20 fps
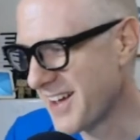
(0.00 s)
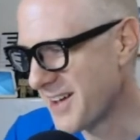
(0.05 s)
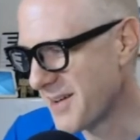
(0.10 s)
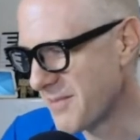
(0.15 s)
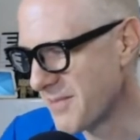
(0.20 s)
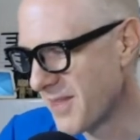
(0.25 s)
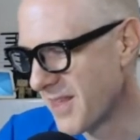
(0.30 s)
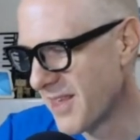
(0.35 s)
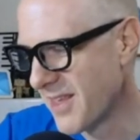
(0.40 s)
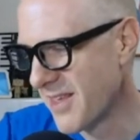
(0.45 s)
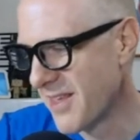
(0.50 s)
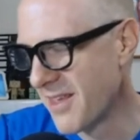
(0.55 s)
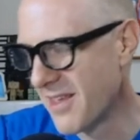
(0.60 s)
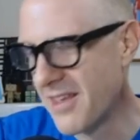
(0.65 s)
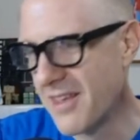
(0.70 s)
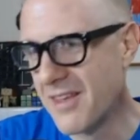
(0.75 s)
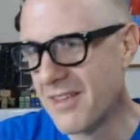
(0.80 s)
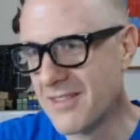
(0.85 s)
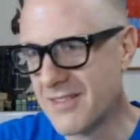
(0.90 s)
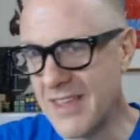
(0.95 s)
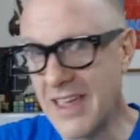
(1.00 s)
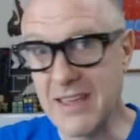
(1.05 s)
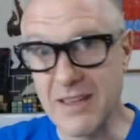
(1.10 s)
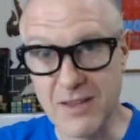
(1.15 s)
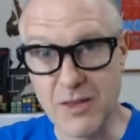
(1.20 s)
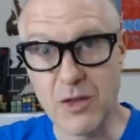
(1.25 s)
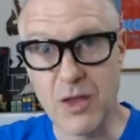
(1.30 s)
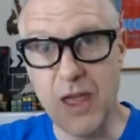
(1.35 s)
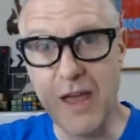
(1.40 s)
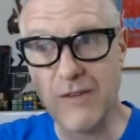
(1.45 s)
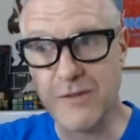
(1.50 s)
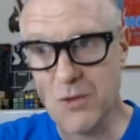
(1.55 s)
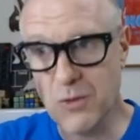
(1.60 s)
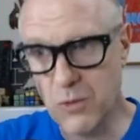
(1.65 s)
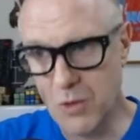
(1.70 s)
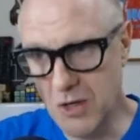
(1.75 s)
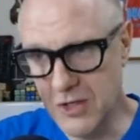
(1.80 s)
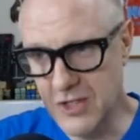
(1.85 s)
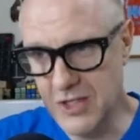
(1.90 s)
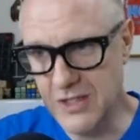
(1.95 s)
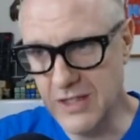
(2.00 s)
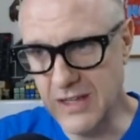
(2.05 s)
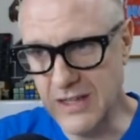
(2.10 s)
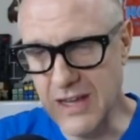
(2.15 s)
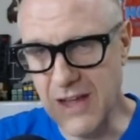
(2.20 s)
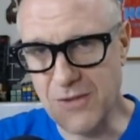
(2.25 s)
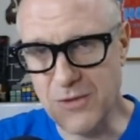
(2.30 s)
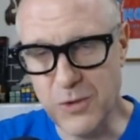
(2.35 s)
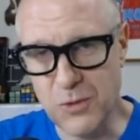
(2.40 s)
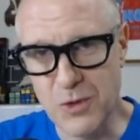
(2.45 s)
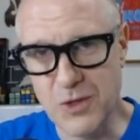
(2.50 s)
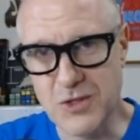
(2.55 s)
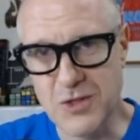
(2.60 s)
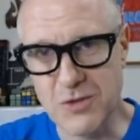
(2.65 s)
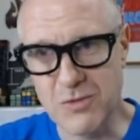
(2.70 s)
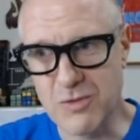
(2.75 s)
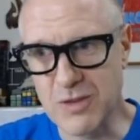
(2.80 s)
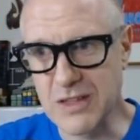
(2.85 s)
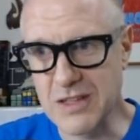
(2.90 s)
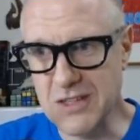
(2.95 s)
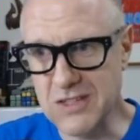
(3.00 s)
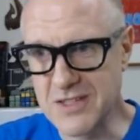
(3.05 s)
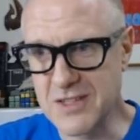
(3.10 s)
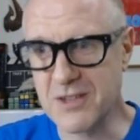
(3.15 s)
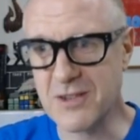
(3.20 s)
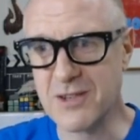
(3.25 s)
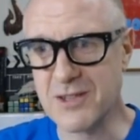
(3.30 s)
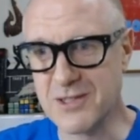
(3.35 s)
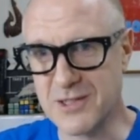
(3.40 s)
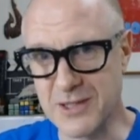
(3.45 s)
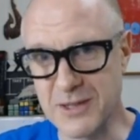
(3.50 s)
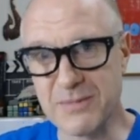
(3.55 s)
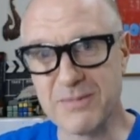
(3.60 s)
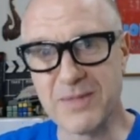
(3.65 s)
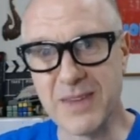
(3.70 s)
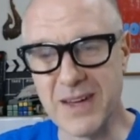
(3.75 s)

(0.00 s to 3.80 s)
um, take, you have to watch it and you have to watch it really seriously.